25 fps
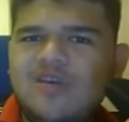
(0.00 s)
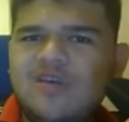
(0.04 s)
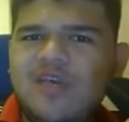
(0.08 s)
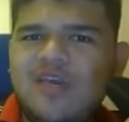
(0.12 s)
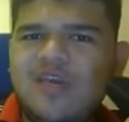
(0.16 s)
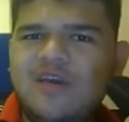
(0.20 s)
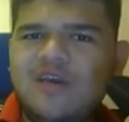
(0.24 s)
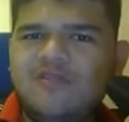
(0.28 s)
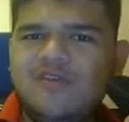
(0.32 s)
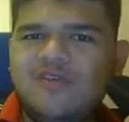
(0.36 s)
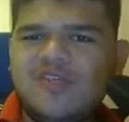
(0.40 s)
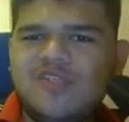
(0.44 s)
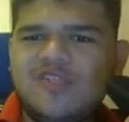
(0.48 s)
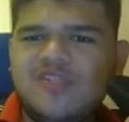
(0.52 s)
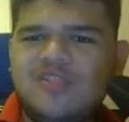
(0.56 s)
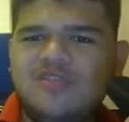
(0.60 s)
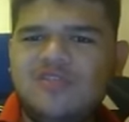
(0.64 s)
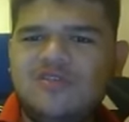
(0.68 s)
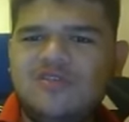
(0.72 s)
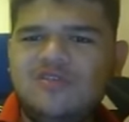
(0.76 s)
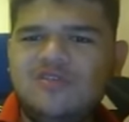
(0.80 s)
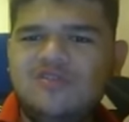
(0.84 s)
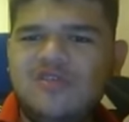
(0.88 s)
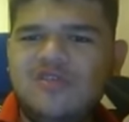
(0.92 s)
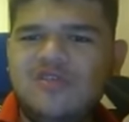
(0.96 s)

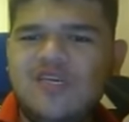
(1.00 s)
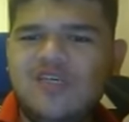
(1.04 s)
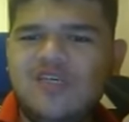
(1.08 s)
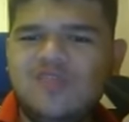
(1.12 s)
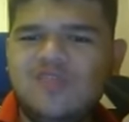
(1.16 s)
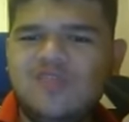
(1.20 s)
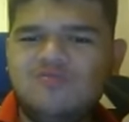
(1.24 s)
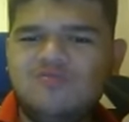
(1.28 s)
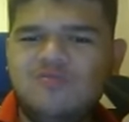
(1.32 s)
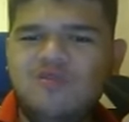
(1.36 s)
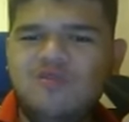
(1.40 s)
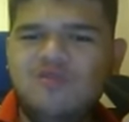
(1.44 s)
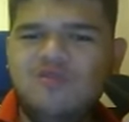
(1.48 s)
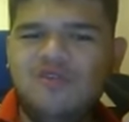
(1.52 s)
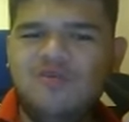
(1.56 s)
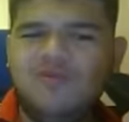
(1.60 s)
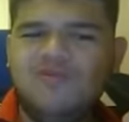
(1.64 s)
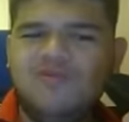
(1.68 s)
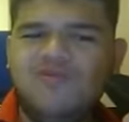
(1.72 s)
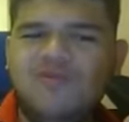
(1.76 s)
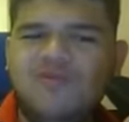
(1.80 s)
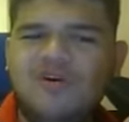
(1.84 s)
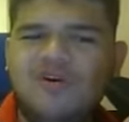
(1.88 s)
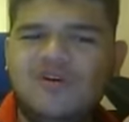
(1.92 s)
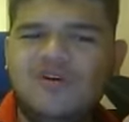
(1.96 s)
character is Roller
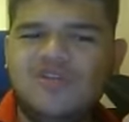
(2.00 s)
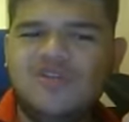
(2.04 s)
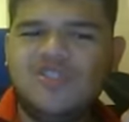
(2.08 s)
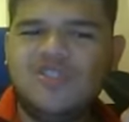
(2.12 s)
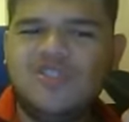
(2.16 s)
Brawl.